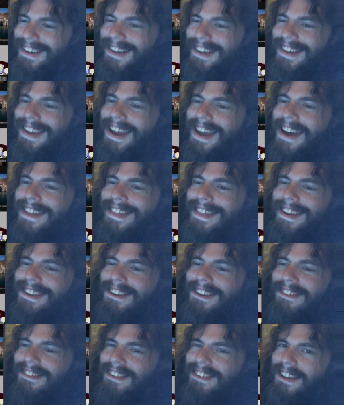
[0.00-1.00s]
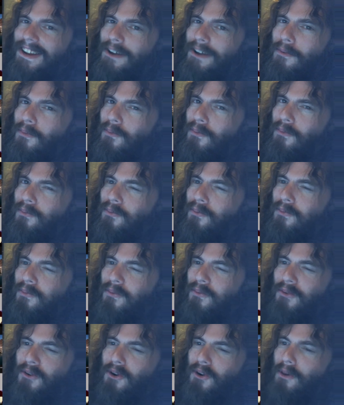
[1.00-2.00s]
Yeah, they just did a
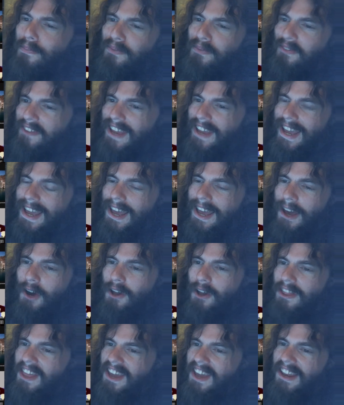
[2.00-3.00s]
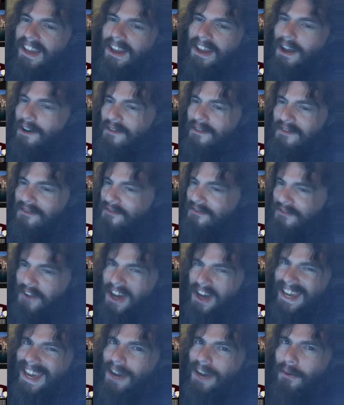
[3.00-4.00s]
whoopsie. They did a
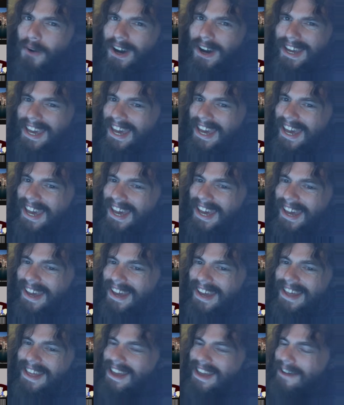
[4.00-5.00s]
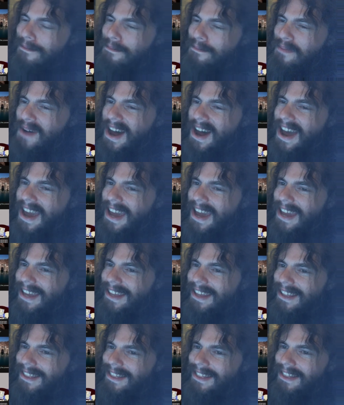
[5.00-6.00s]
fucky wucky by
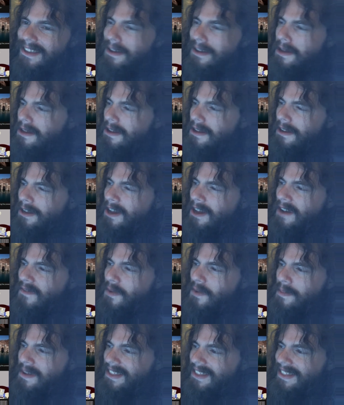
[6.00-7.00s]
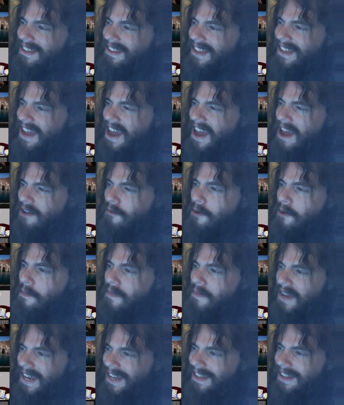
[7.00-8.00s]
the government that they had
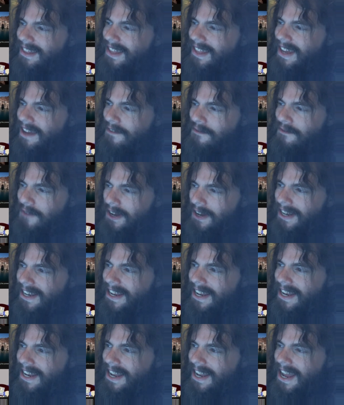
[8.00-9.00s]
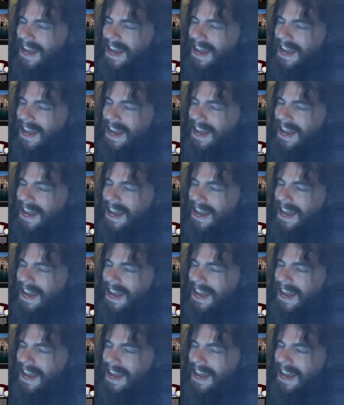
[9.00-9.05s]
repeatedly funded